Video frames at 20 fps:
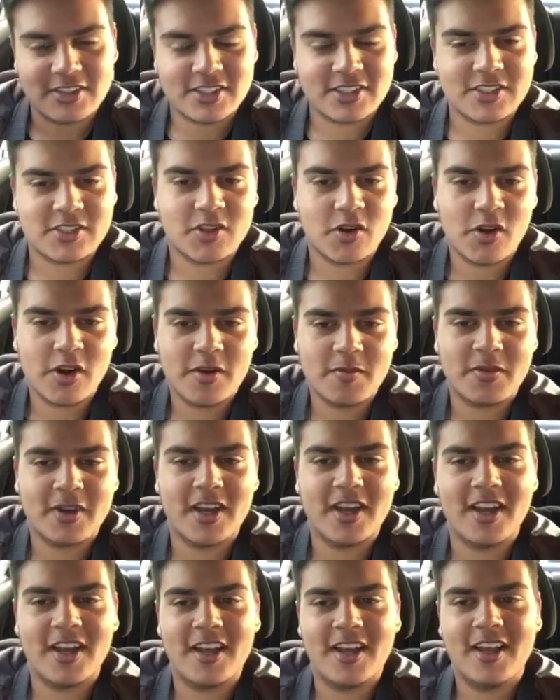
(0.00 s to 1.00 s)
destroyed,
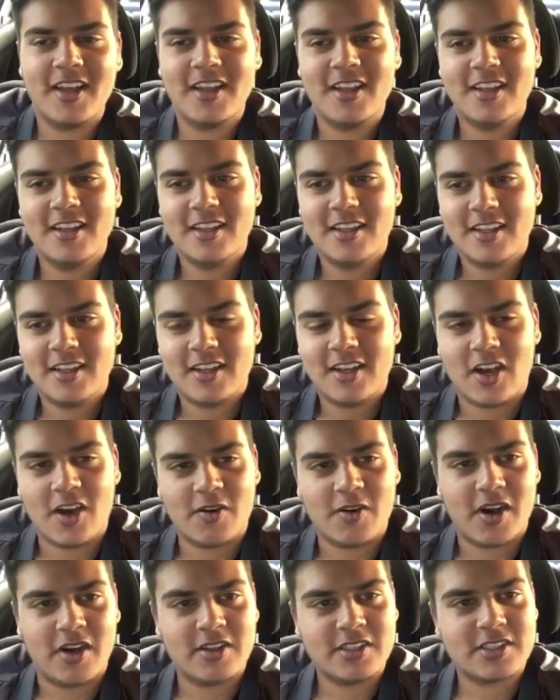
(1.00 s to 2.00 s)
but oh
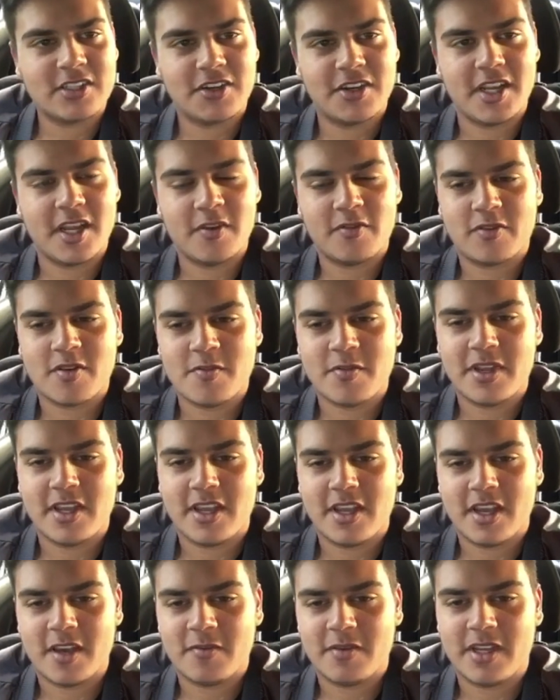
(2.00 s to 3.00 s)
well, it's only up from
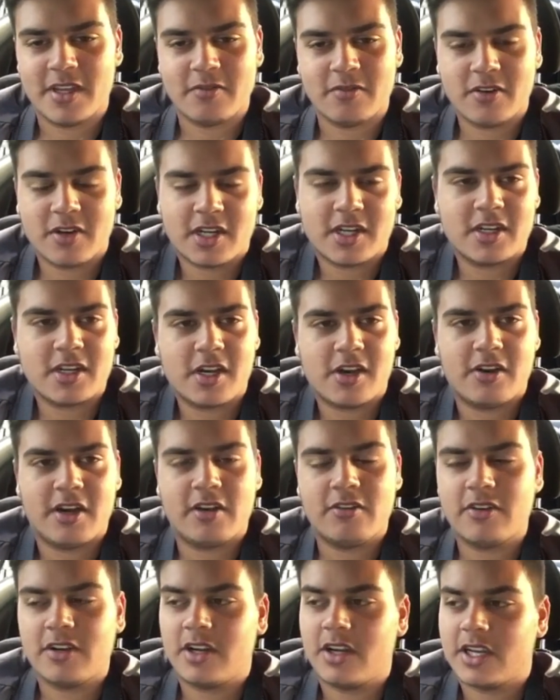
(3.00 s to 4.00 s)
here. I mean, we'll go out,
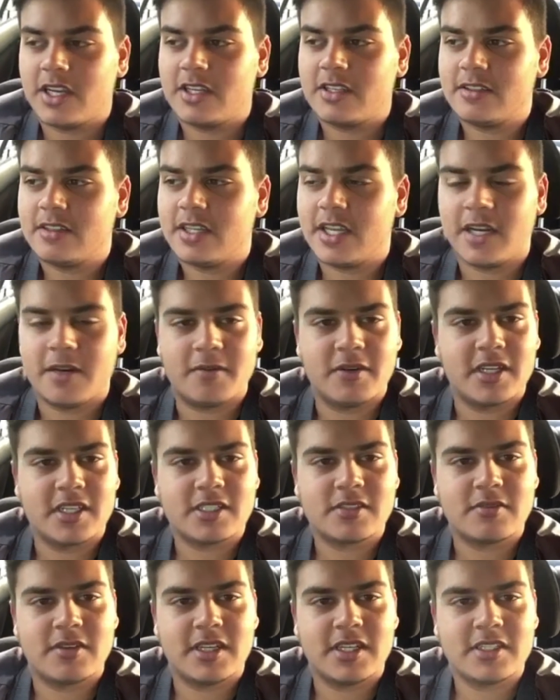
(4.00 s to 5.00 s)
we'll go get them
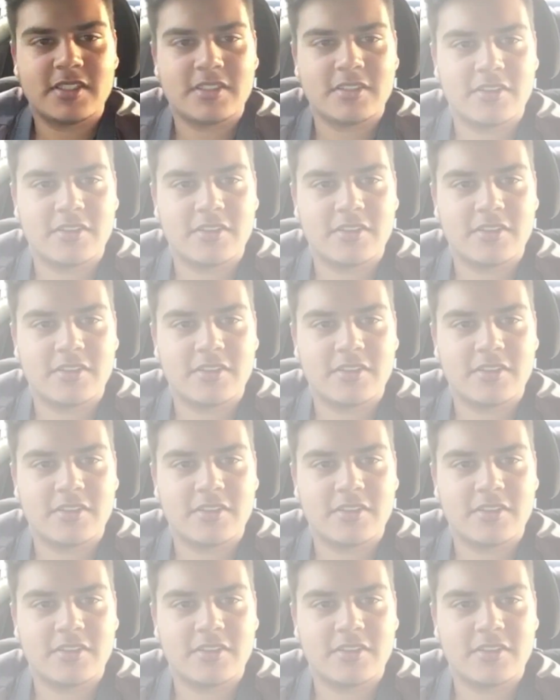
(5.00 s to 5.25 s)
next week, it's